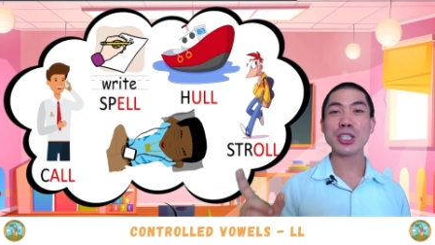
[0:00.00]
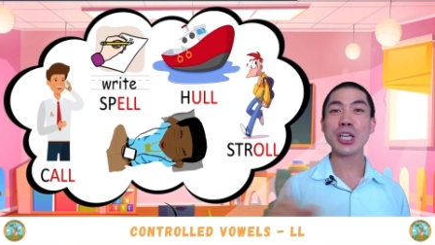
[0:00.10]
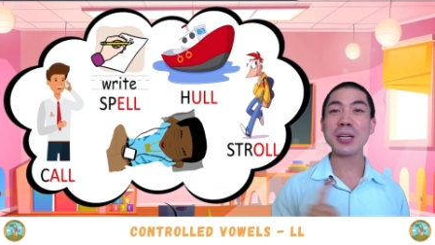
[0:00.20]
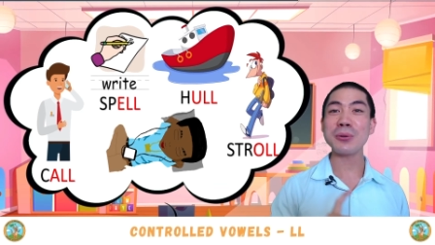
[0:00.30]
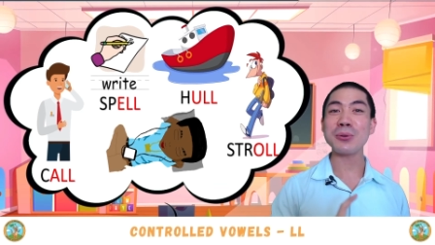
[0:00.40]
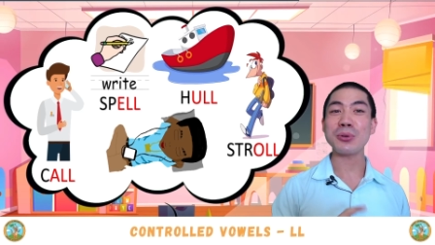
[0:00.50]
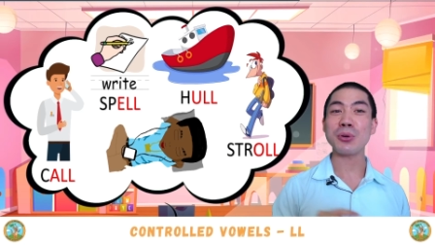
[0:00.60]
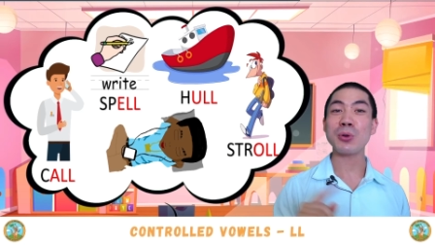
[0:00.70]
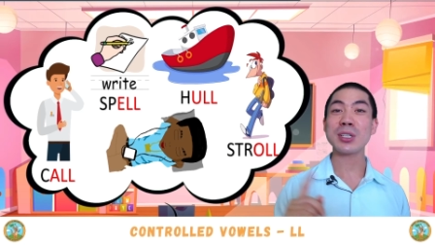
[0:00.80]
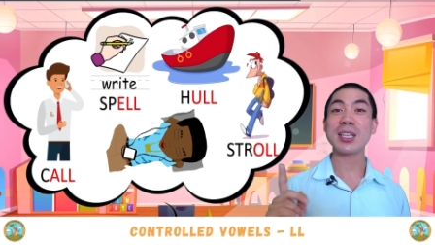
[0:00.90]
Chill.
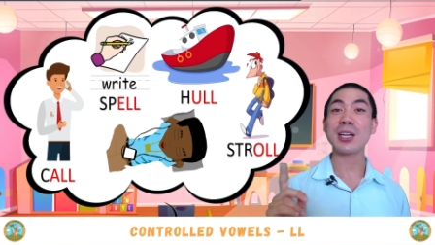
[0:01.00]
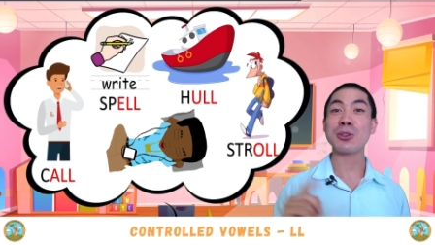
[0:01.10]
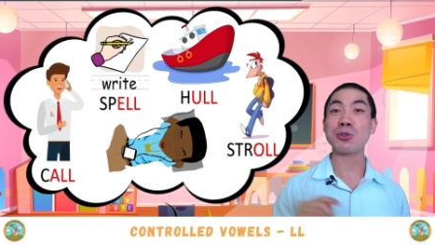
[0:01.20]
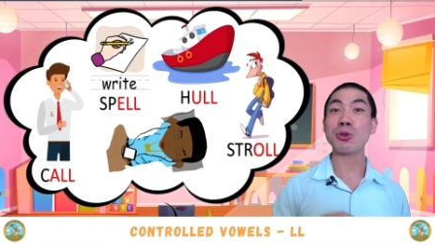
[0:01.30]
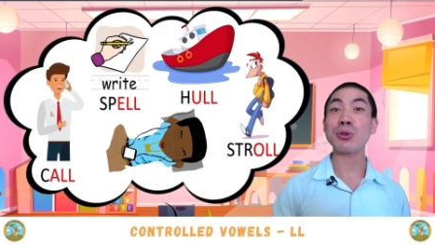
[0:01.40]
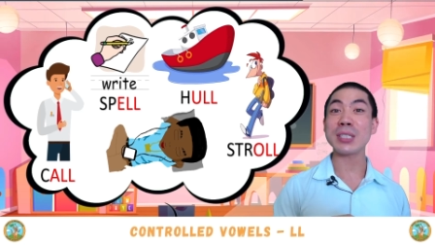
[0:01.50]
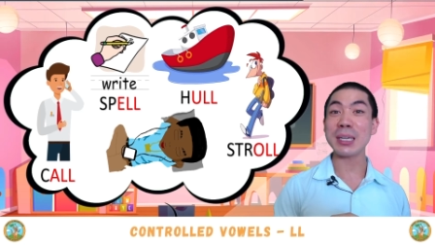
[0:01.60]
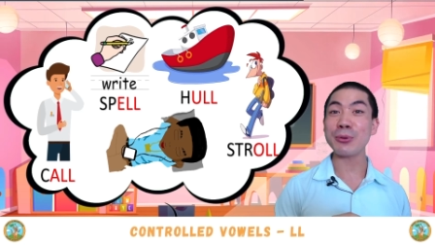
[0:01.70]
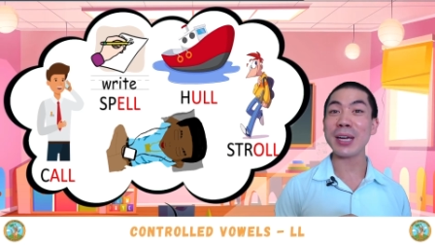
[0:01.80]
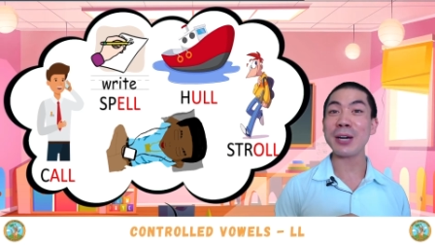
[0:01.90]
What's the controlled
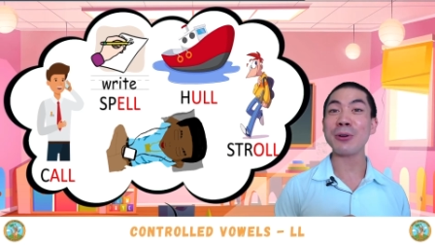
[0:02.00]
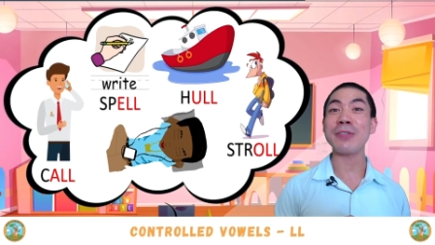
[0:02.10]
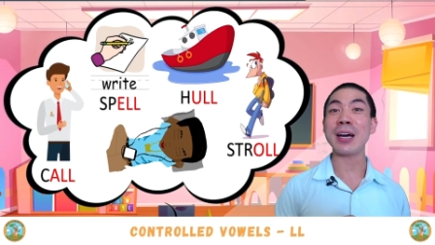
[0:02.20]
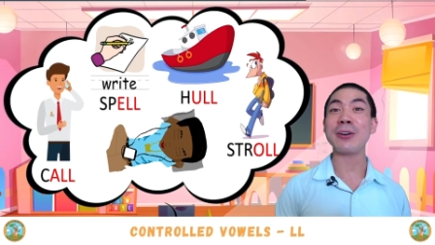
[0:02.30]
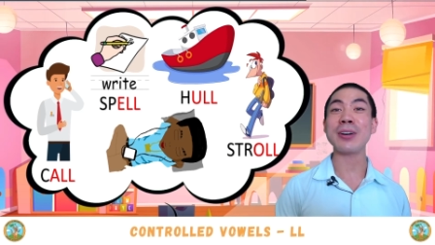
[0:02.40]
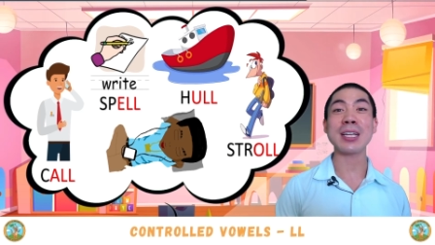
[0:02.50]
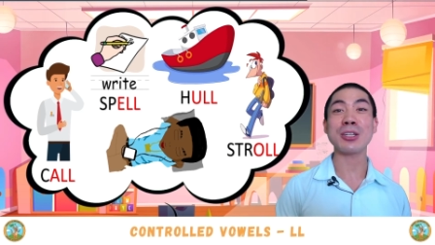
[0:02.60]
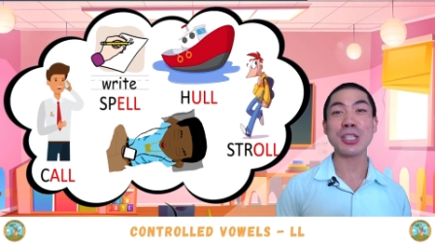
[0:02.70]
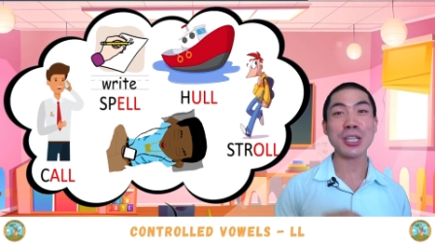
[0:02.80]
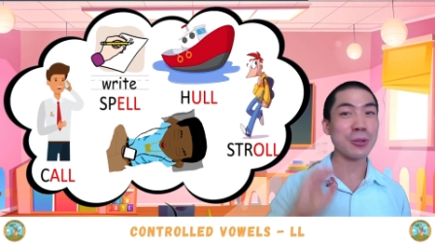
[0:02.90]
double L vowel
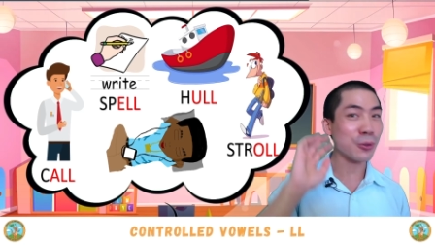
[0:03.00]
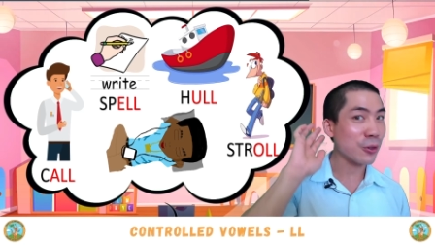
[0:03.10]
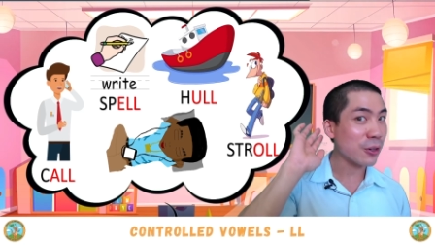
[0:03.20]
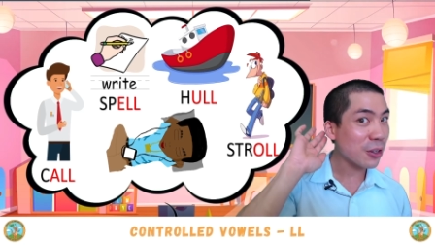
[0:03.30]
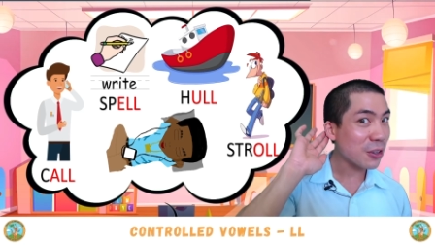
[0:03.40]
in chill?